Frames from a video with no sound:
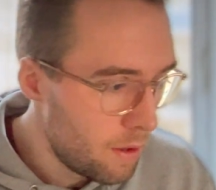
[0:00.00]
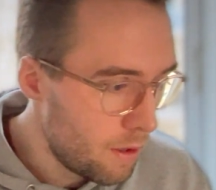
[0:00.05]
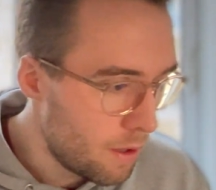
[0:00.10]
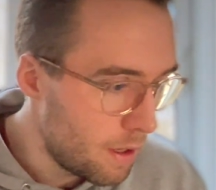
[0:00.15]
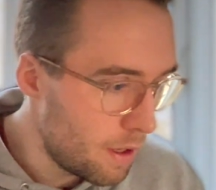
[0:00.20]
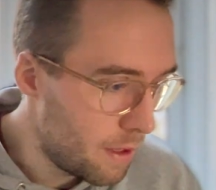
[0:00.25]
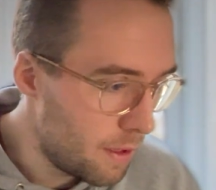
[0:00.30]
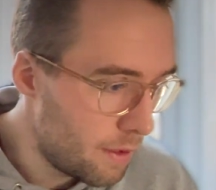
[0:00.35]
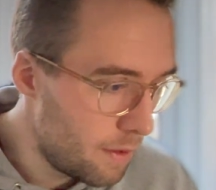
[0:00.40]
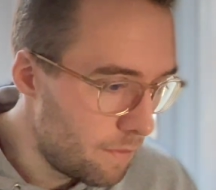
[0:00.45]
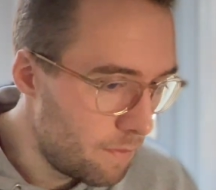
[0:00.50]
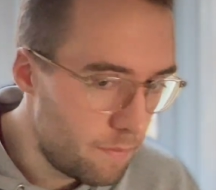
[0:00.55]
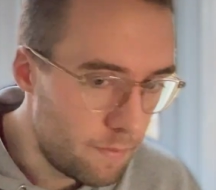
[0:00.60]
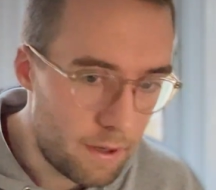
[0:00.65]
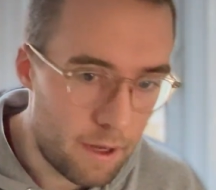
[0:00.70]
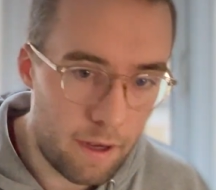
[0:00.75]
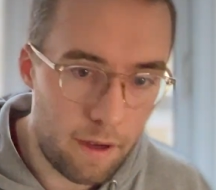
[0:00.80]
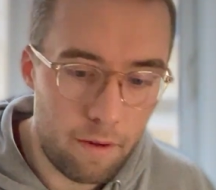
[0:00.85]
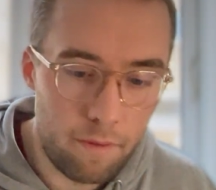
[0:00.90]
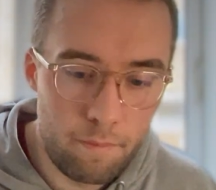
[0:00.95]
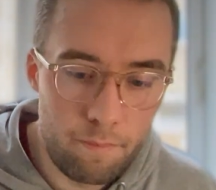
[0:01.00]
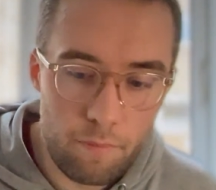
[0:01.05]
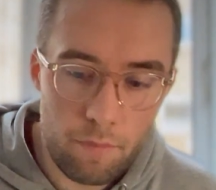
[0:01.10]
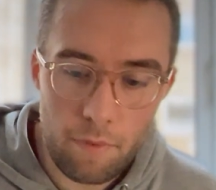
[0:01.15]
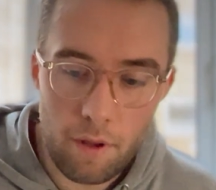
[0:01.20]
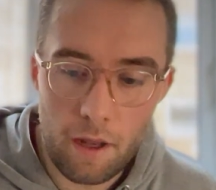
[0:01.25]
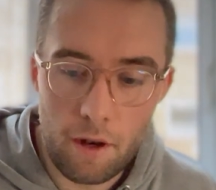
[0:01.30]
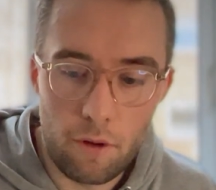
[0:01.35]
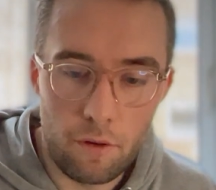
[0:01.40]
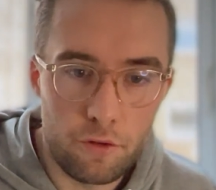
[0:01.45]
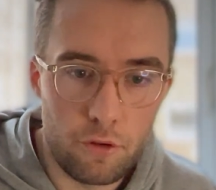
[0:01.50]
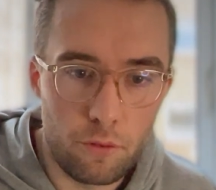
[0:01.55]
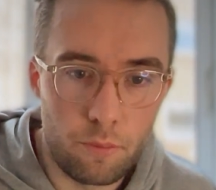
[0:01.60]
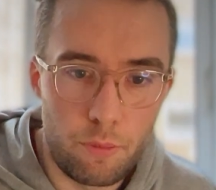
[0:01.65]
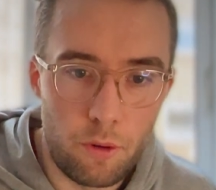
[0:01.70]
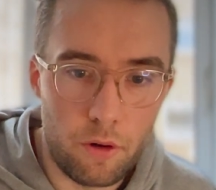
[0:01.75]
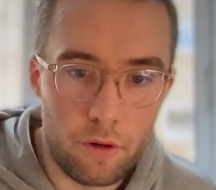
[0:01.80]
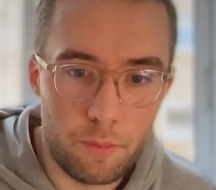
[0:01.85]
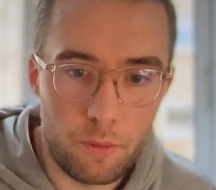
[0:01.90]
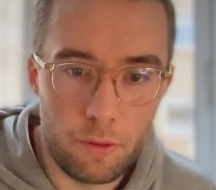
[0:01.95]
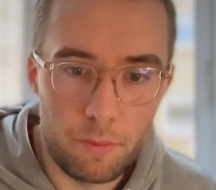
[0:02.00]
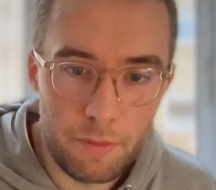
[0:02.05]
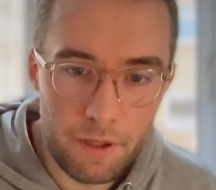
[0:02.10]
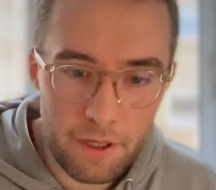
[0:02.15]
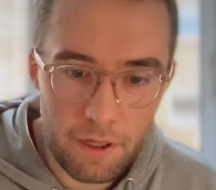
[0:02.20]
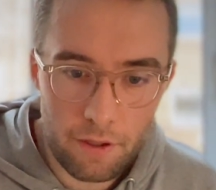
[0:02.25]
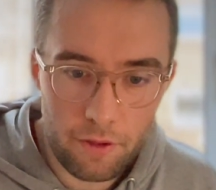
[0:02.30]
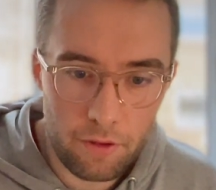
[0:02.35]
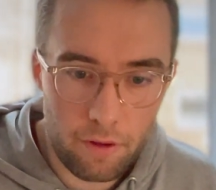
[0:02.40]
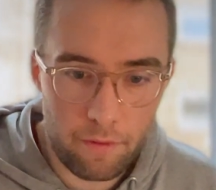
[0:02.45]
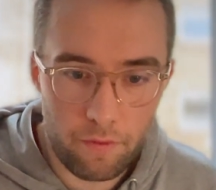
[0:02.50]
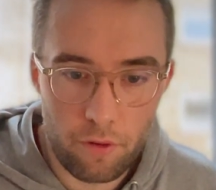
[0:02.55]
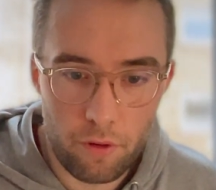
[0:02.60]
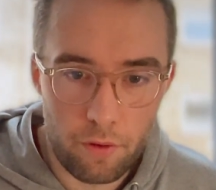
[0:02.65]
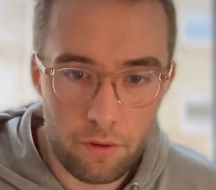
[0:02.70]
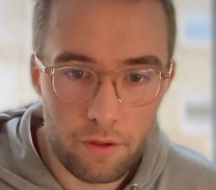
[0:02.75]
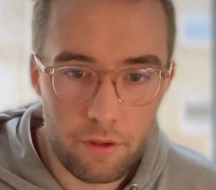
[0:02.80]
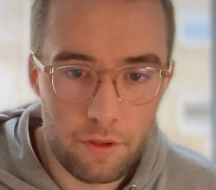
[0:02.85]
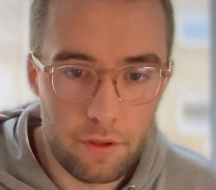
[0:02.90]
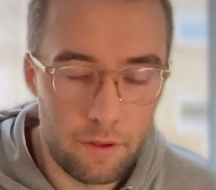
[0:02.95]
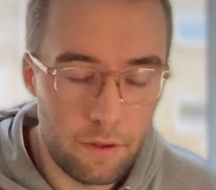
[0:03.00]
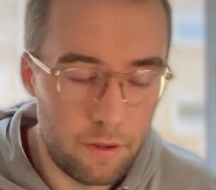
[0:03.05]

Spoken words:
and and also portable media, of course.